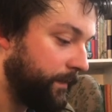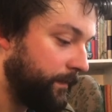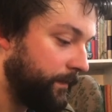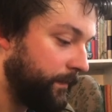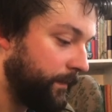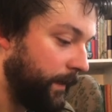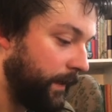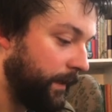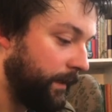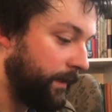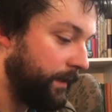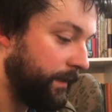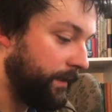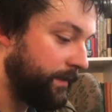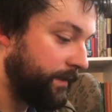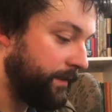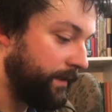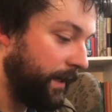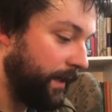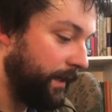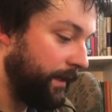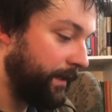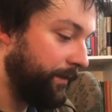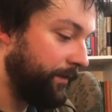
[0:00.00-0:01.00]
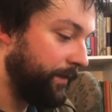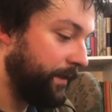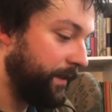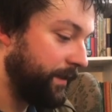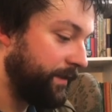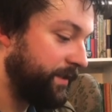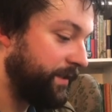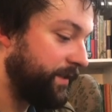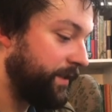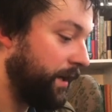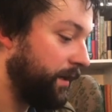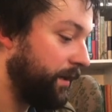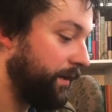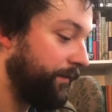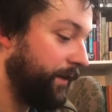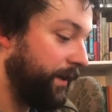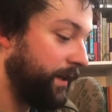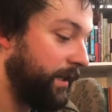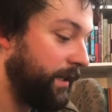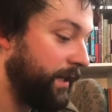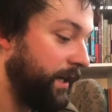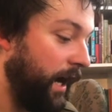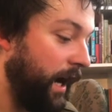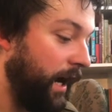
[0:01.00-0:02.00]
And he is not even the son of a
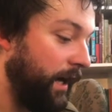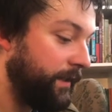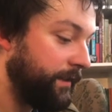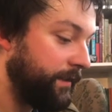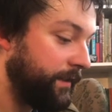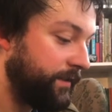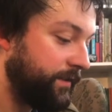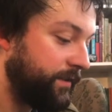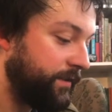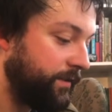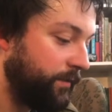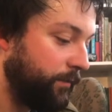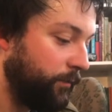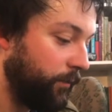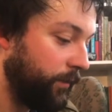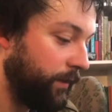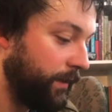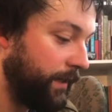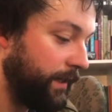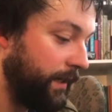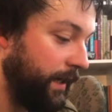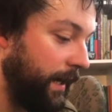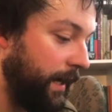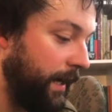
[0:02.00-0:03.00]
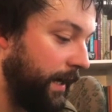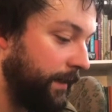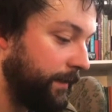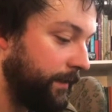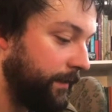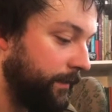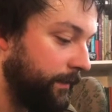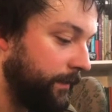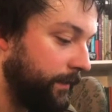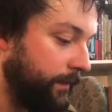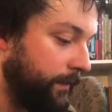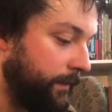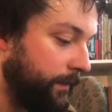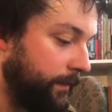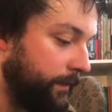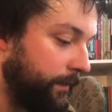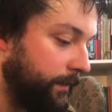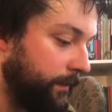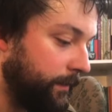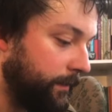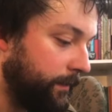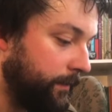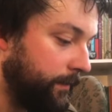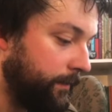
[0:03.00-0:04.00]
goddess or god.
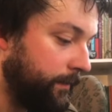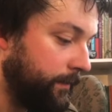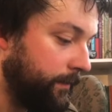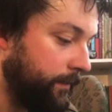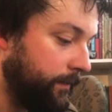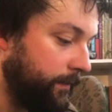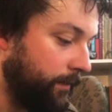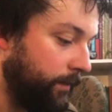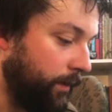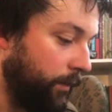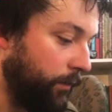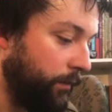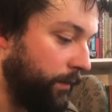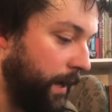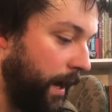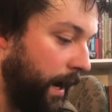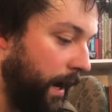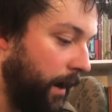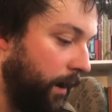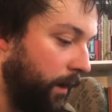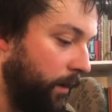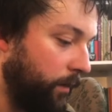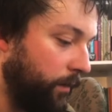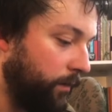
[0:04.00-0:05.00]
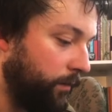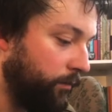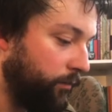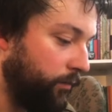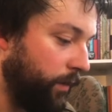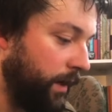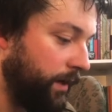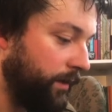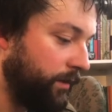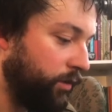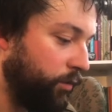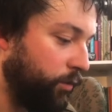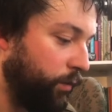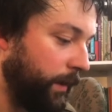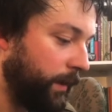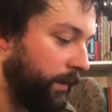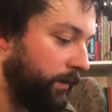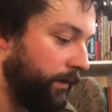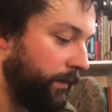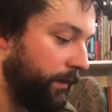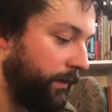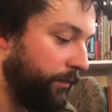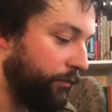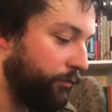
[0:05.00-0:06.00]
Go now, run
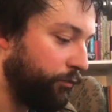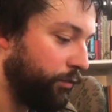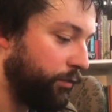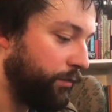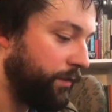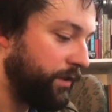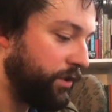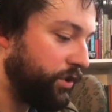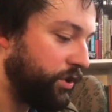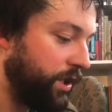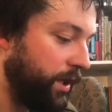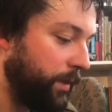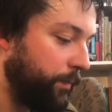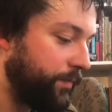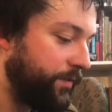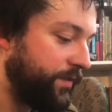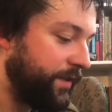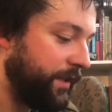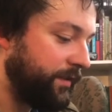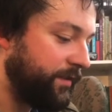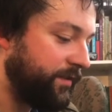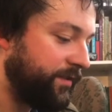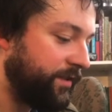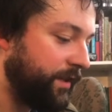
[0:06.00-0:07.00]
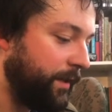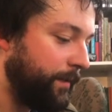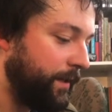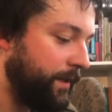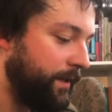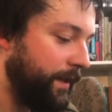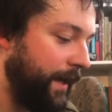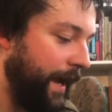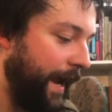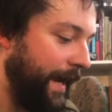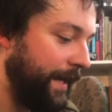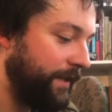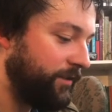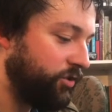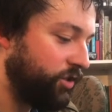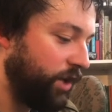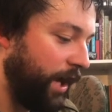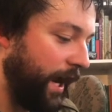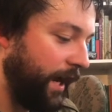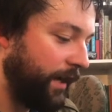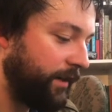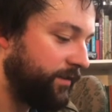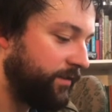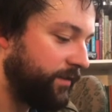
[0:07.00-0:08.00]
quickly through the ships and summon
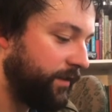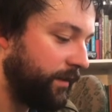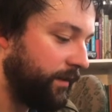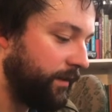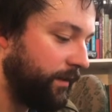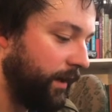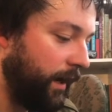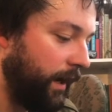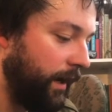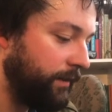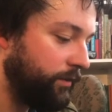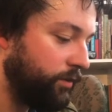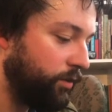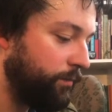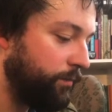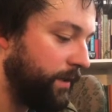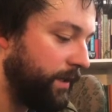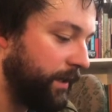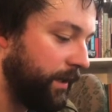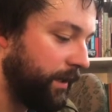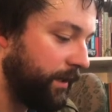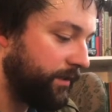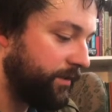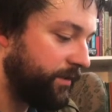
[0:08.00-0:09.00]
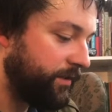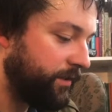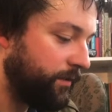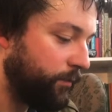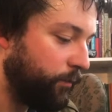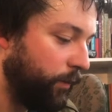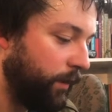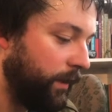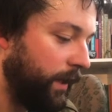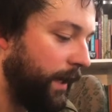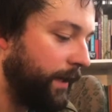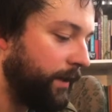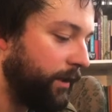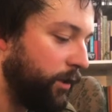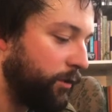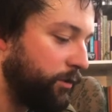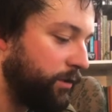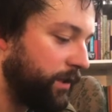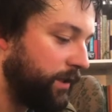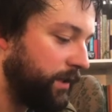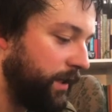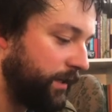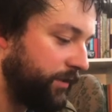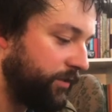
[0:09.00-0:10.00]
Ajax and Idomeneus, while I go
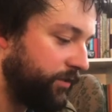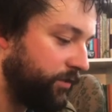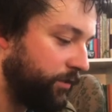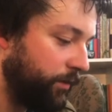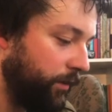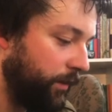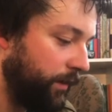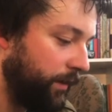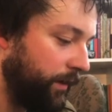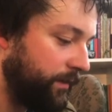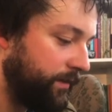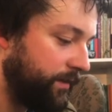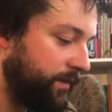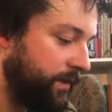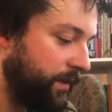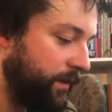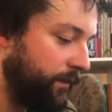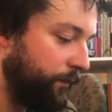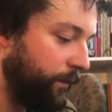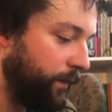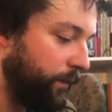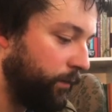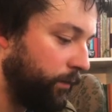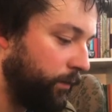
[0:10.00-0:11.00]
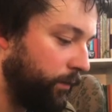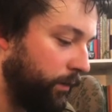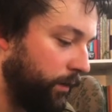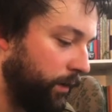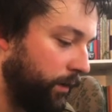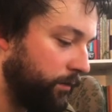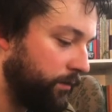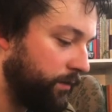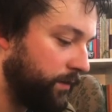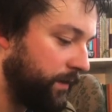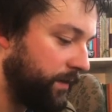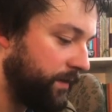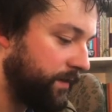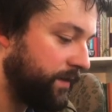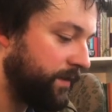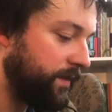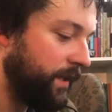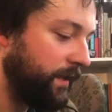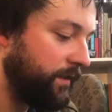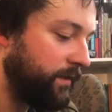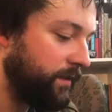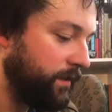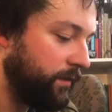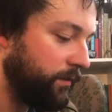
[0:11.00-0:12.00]
to Nestor and see if he will go to the
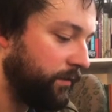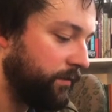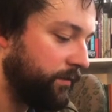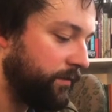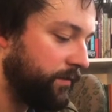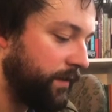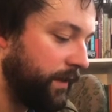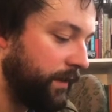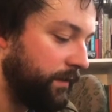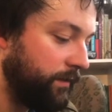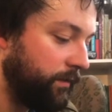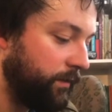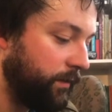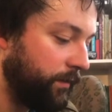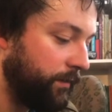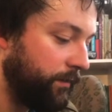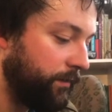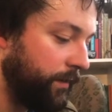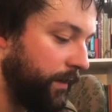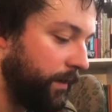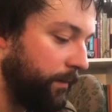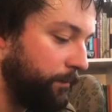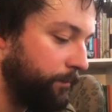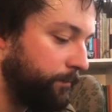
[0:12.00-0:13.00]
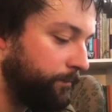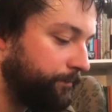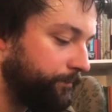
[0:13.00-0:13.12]
sentinels and alert them."